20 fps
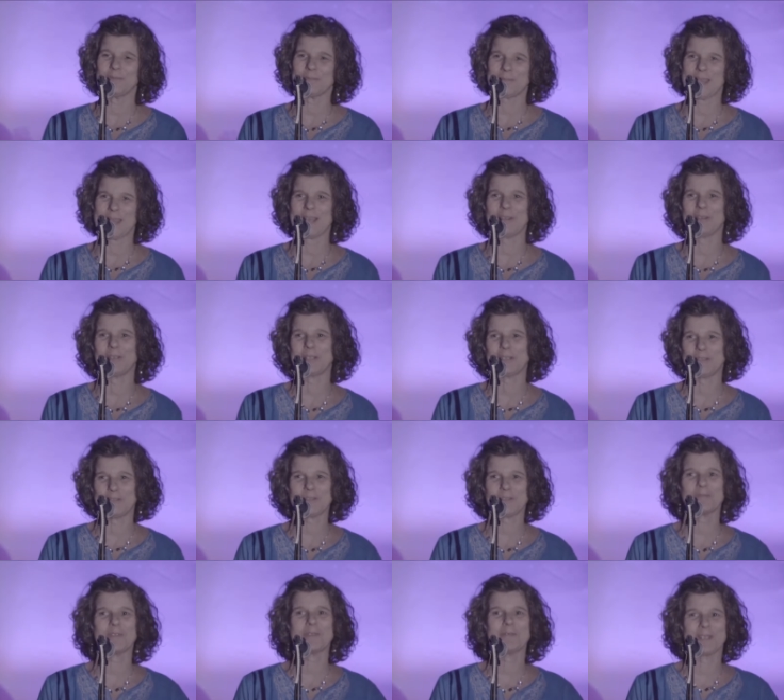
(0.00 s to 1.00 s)
empower
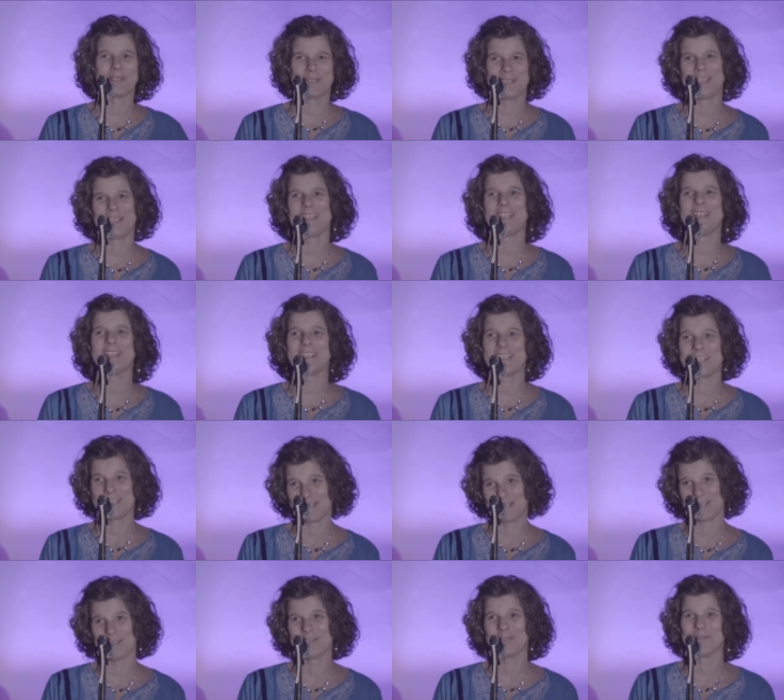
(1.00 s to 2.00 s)
youth, we really need to
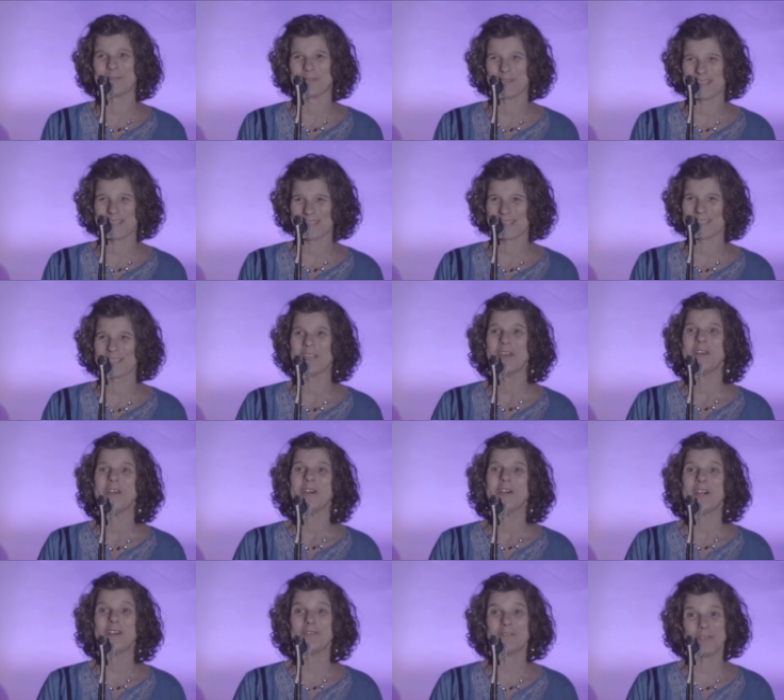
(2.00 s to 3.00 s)
hear the voice
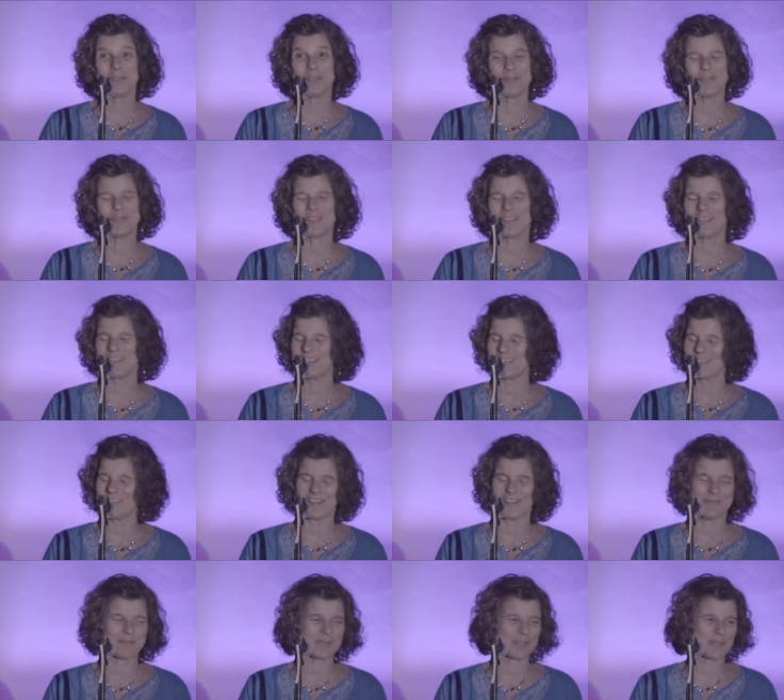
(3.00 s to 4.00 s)
of youth, and
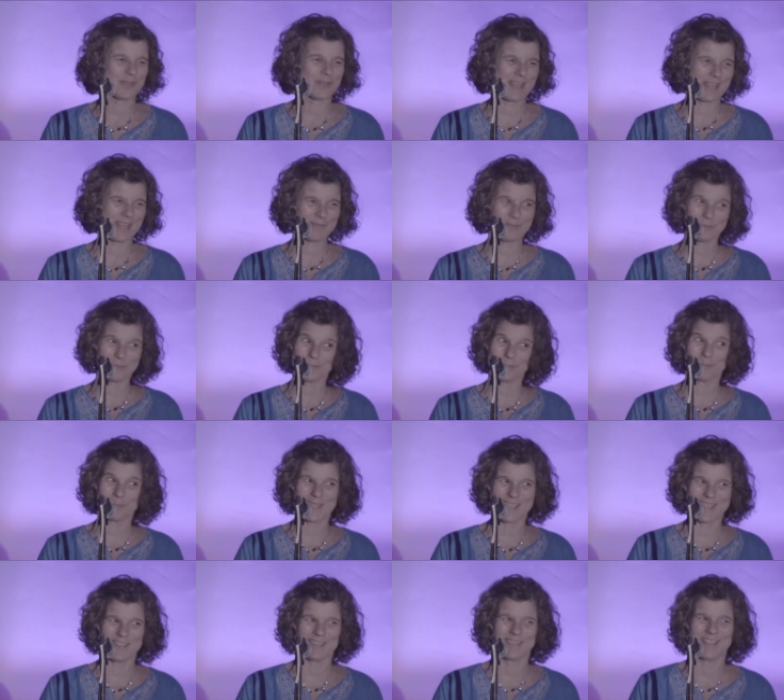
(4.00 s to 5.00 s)
I'm so thankful we'll be
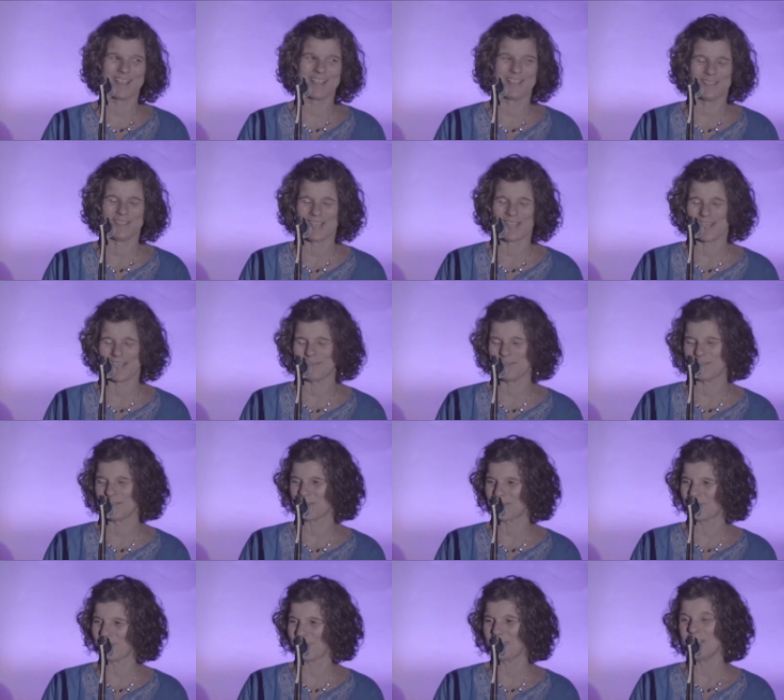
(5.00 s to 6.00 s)
hearing a lot of
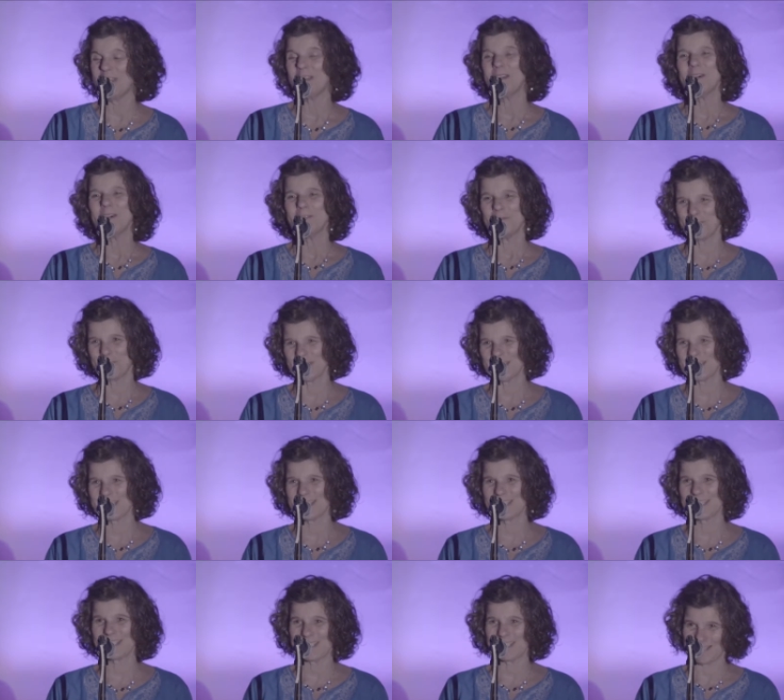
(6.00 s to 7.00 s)
those
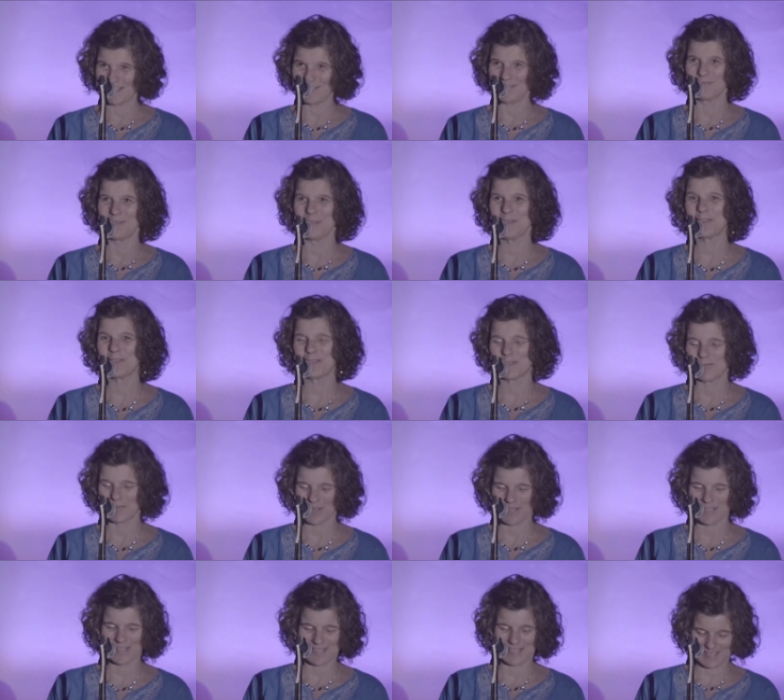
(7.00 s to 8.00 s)
voices, youth's
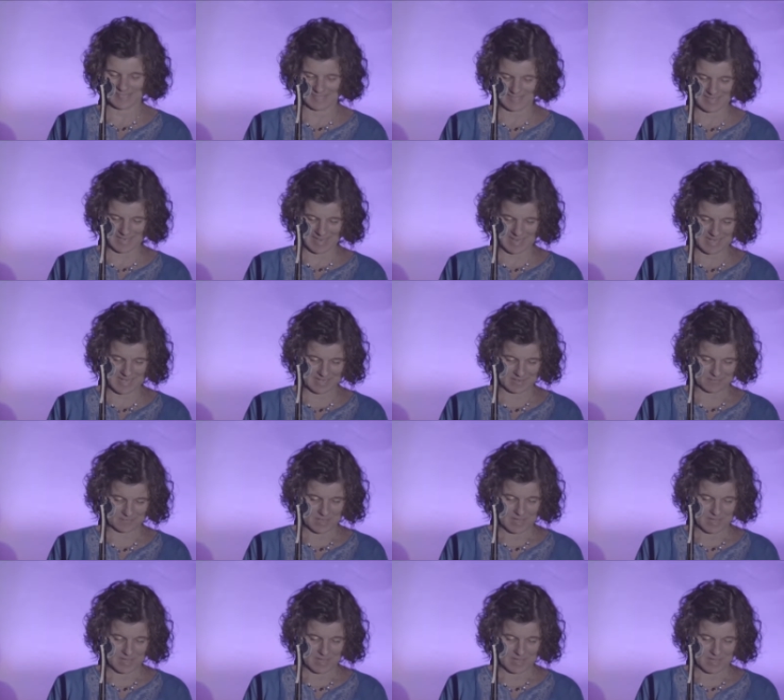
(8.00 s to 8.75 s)
voices tonight.